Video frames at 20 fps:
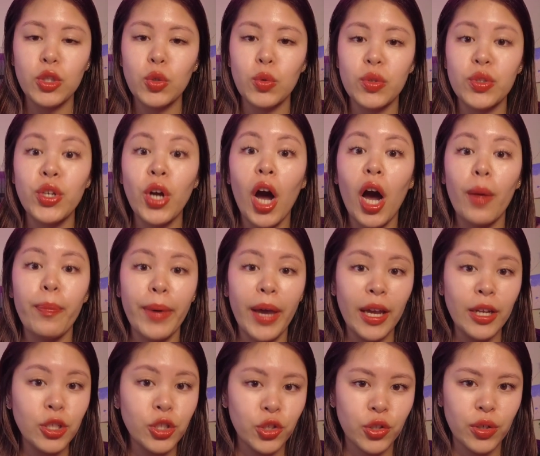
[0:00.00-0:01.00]
do a top
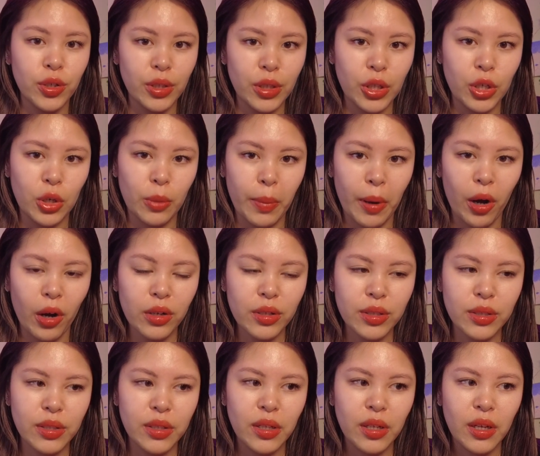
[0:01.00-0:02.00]
entry litter
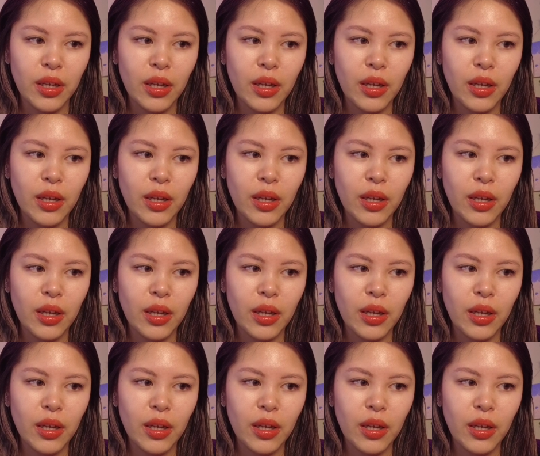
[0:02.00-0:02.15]
box.